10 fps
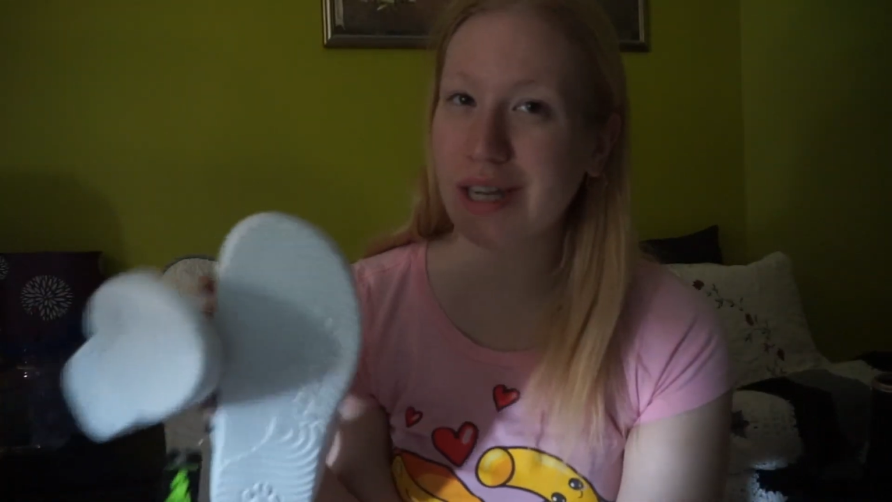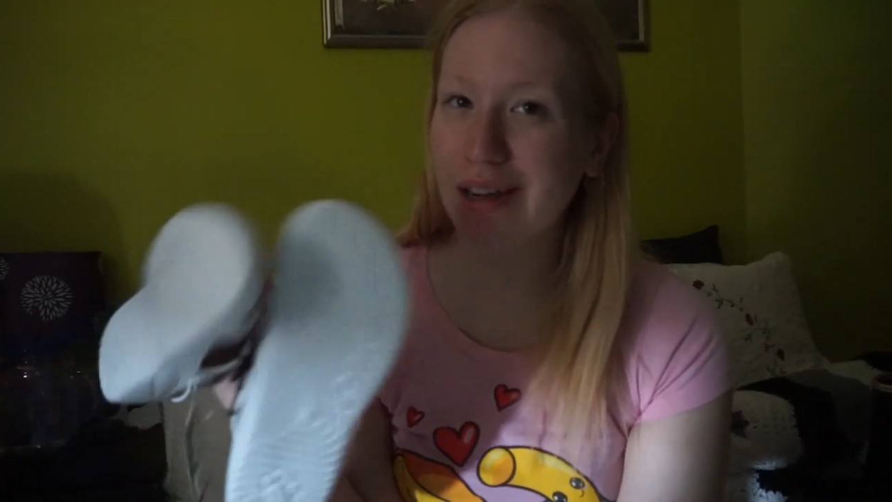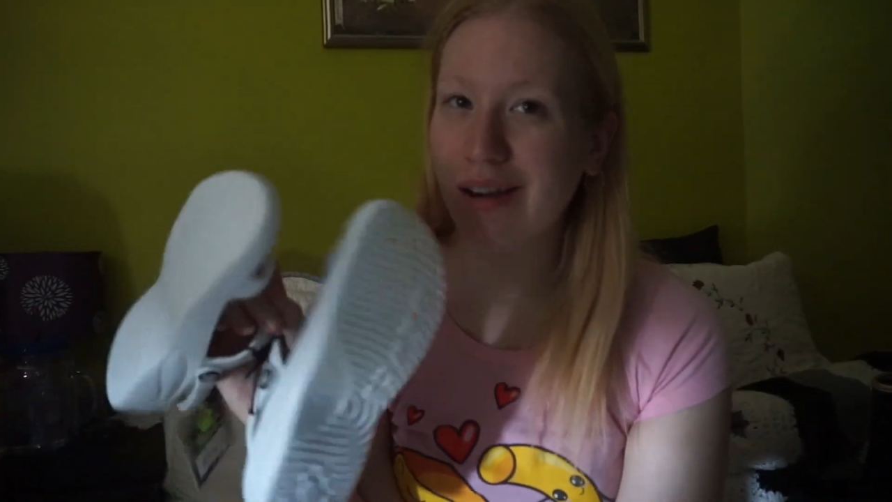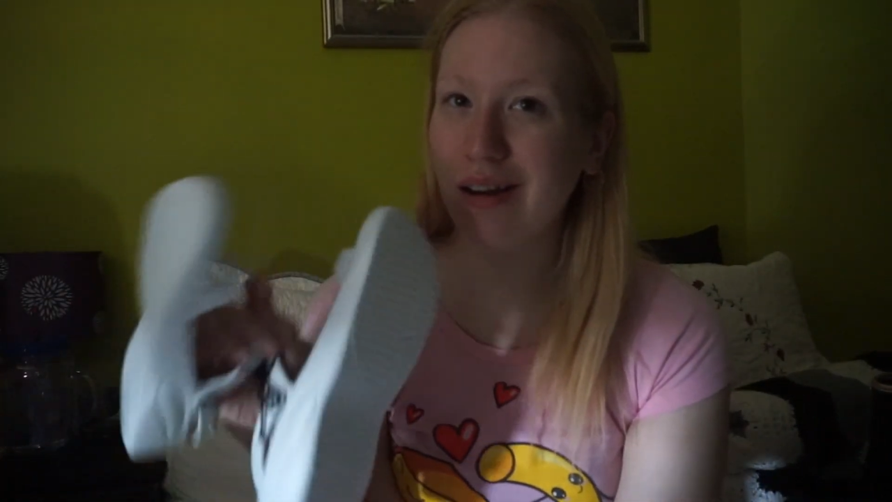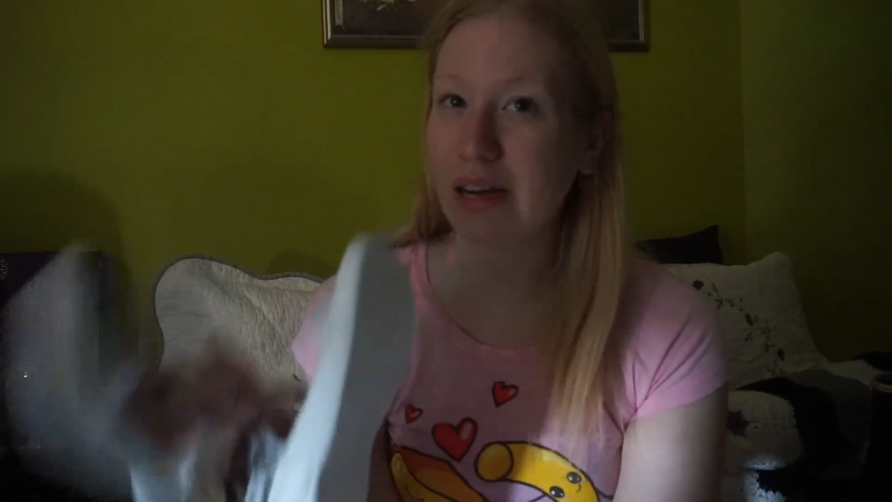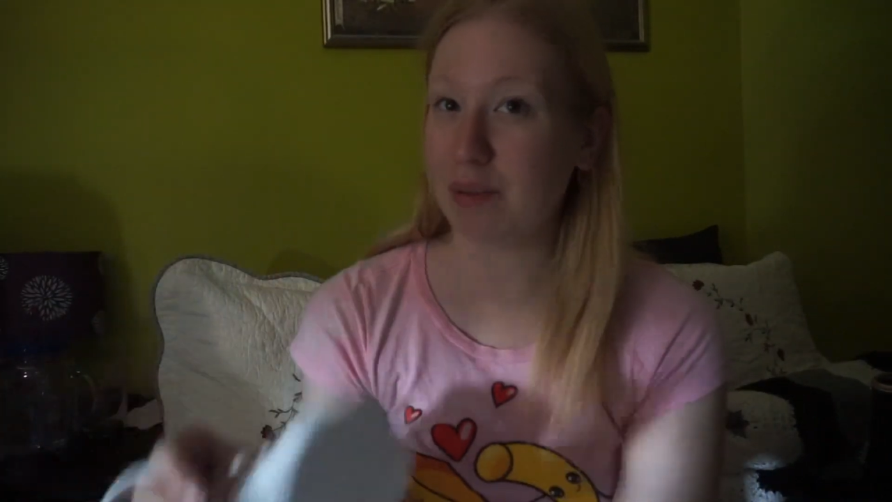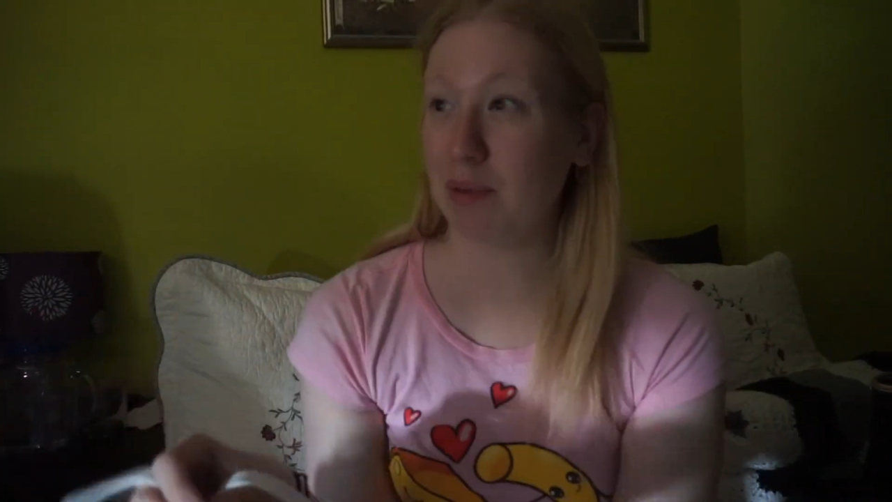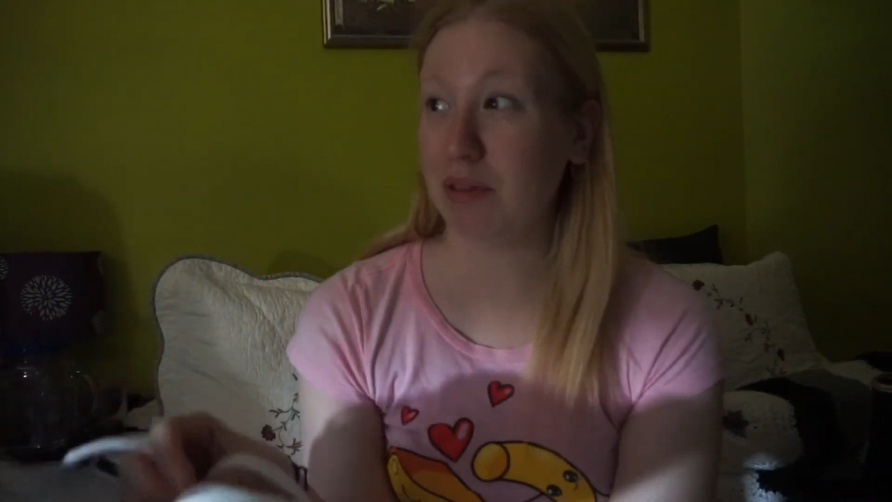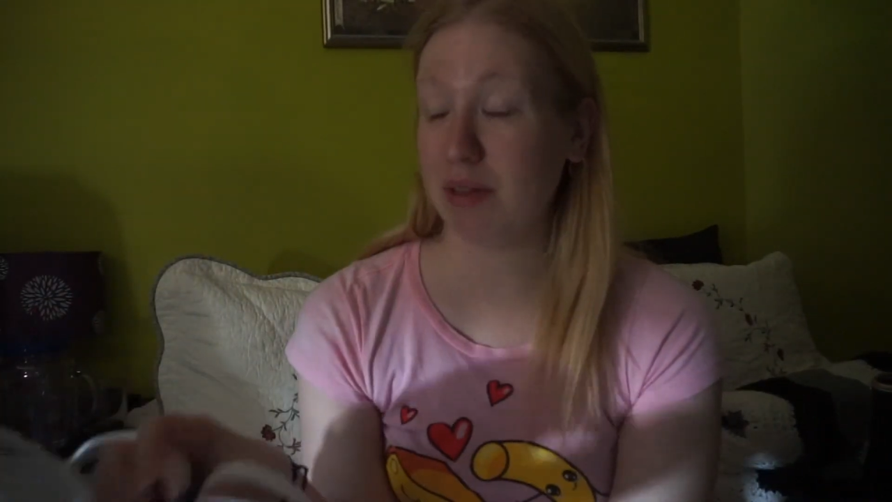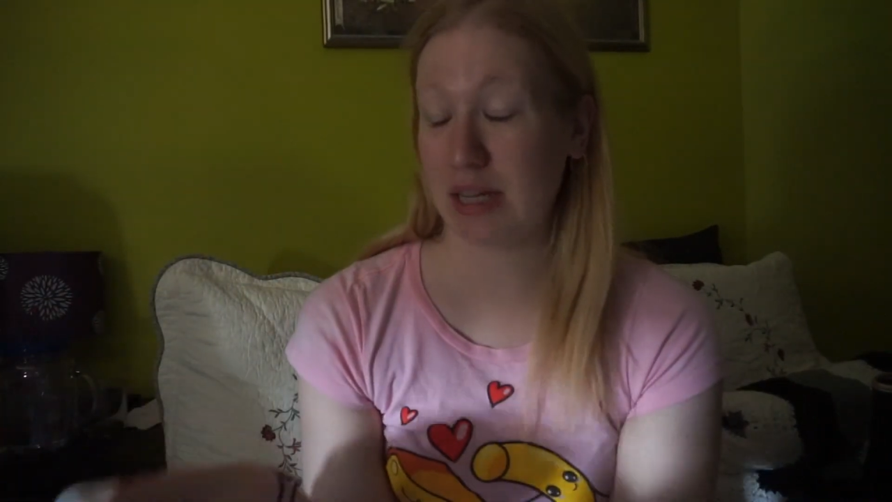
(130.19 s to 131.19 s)
that I got
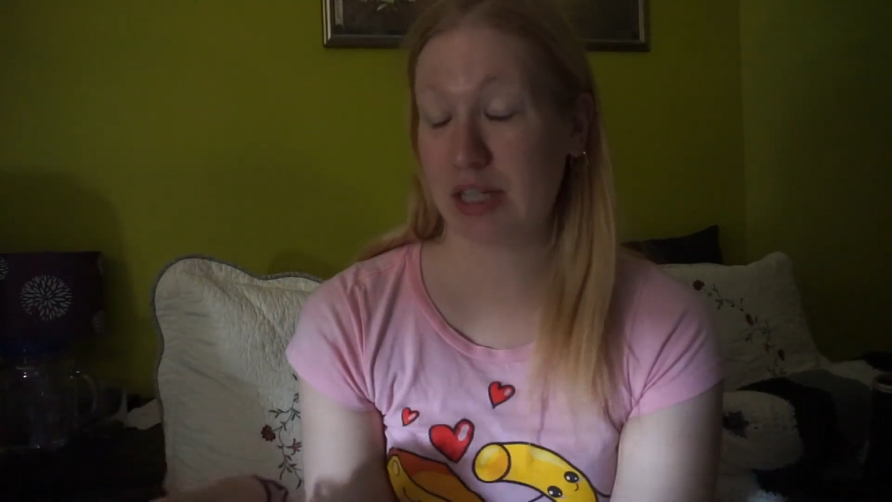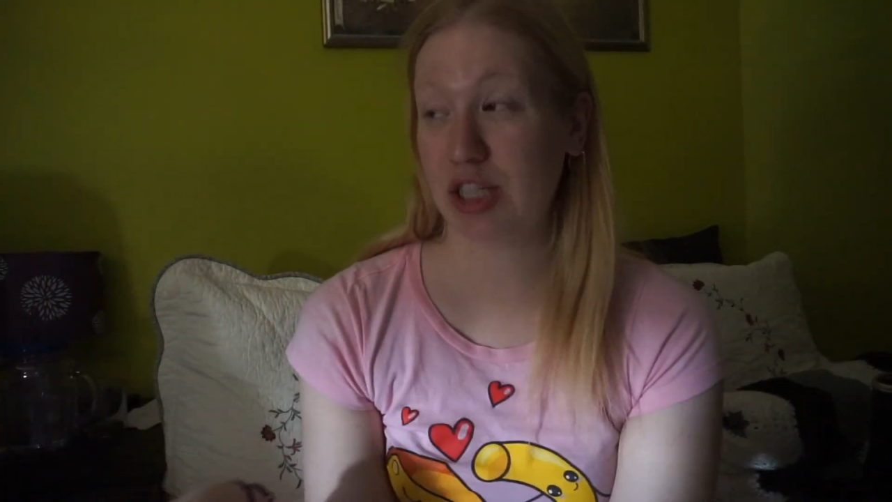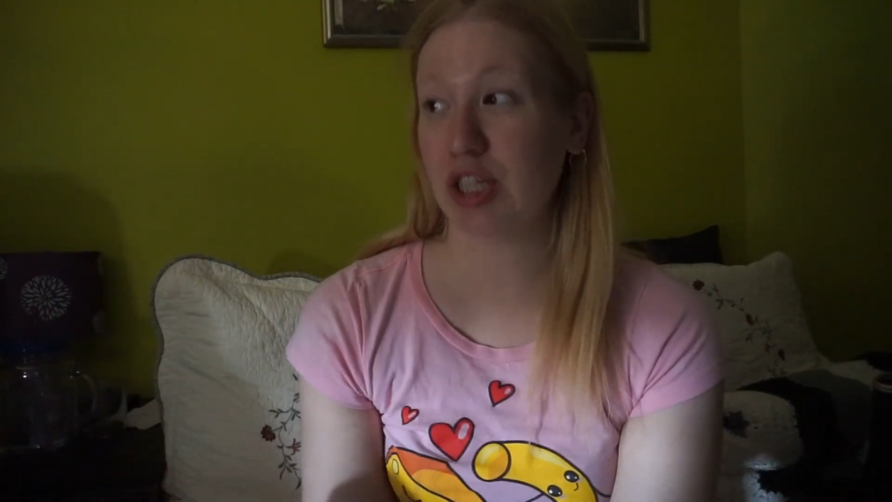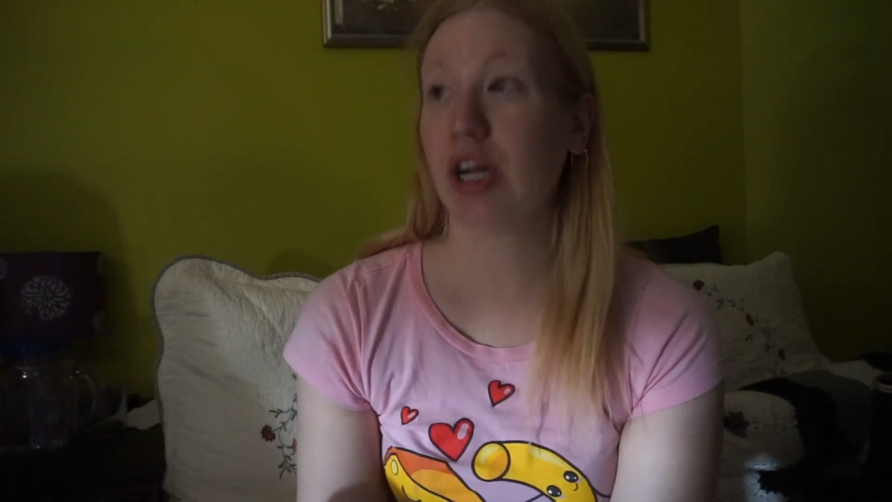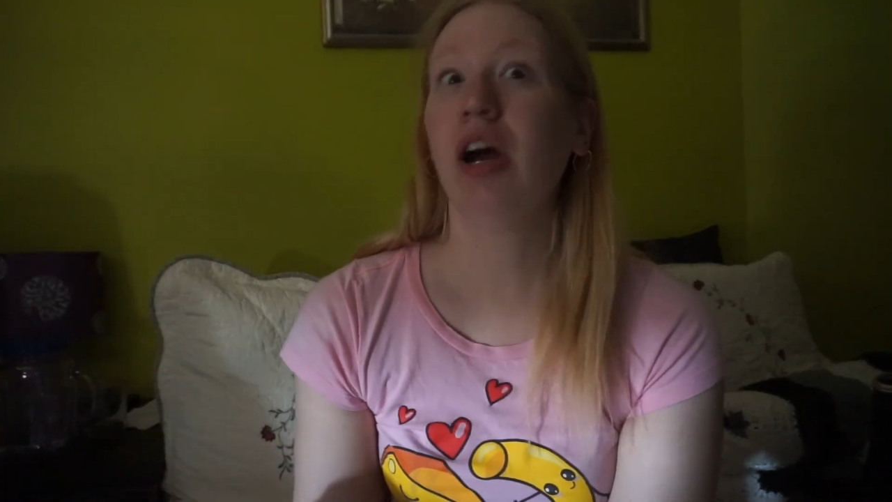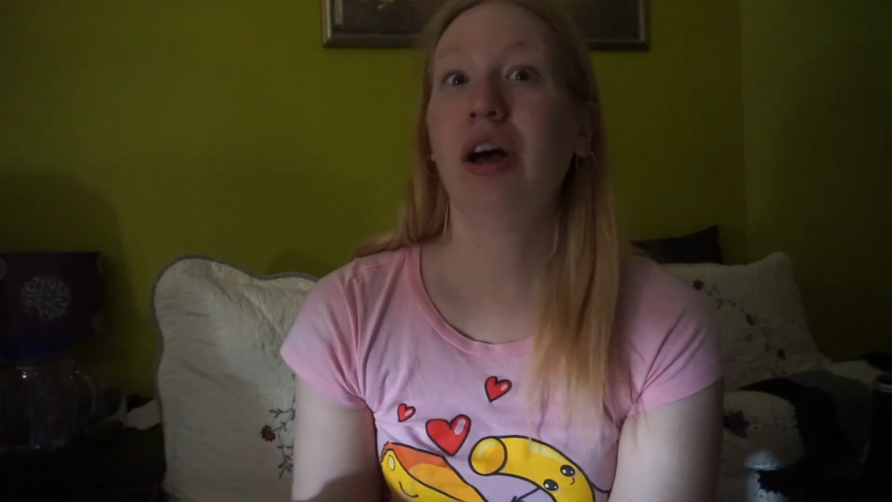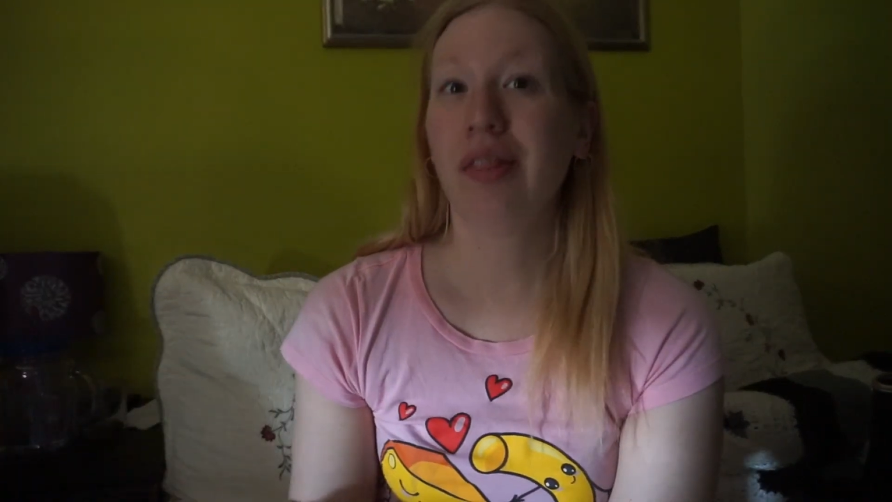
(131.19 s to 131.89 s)
last year,